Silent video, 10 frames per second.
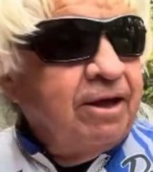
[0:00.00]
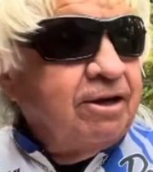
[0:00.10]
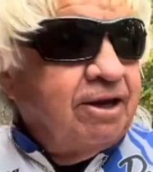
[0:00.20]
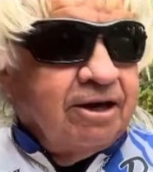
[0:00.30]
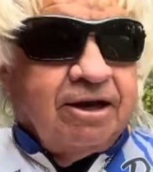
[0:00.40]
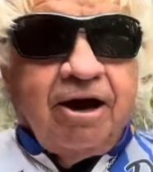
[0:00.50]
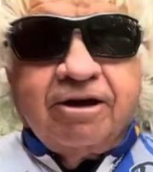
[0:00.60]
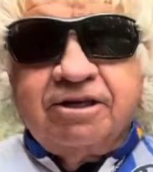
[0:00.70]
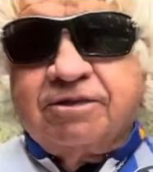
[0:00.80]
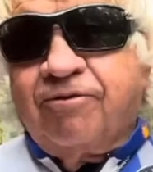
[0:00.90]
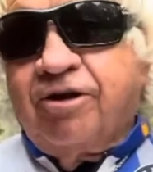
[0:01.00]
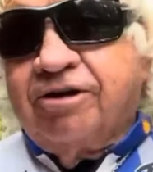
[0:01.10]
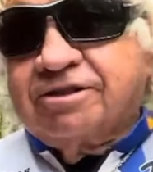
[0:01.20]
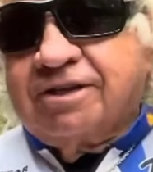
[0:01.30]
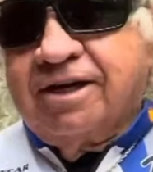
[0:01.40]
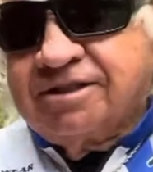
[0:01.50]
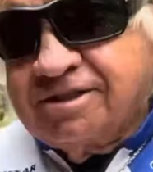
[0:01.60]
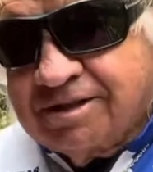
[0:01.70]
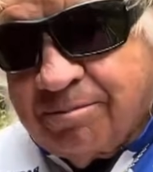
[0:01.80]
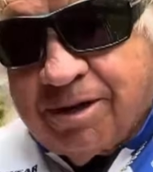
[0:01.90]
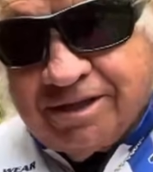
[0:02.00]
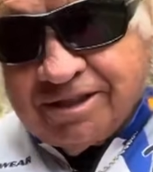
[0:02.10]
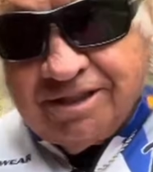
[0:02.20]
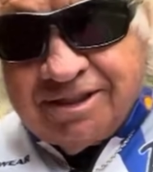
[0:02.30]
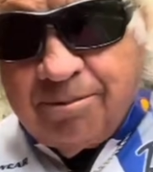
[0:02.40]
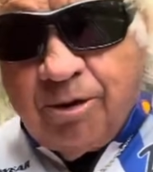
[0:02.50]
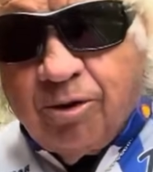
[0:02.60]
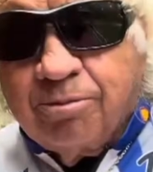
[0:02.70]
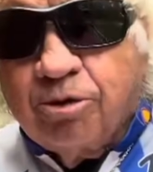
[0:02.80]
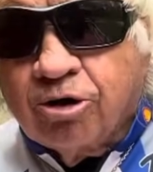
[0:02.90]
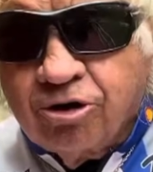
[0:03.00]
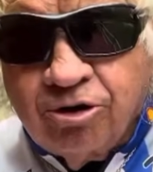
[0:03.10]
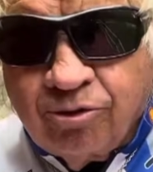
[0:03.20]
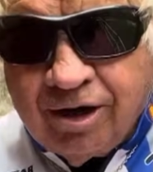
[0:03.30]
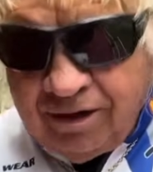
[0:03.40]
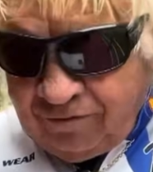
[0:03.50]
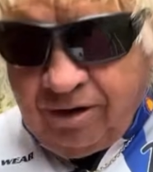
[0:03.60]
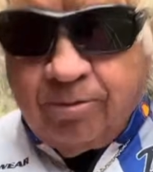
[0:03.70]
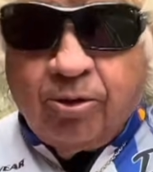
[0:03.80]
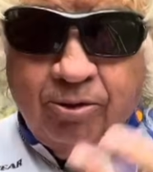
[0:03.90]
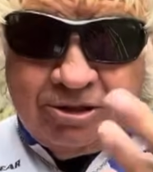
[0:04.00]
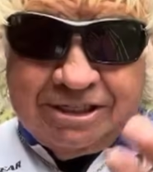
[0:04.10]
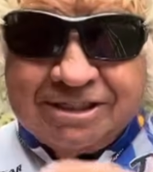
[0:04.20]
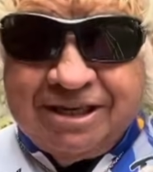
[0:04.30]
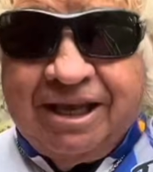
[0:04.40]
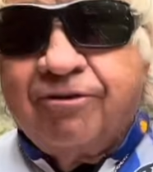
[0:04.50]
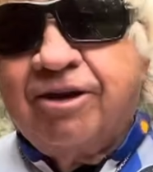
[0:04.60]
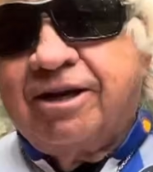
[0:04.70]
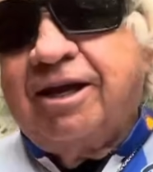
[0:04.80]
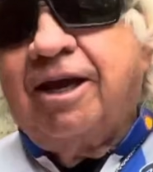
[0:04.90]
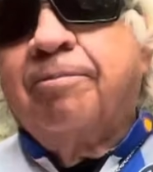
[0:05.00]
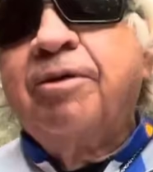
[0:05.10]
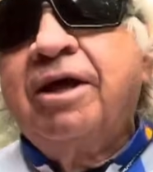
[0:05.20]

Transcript: TikTok and some various things, and somebody said, Jimmy, what book are you reading from? Well, we just had given a tip.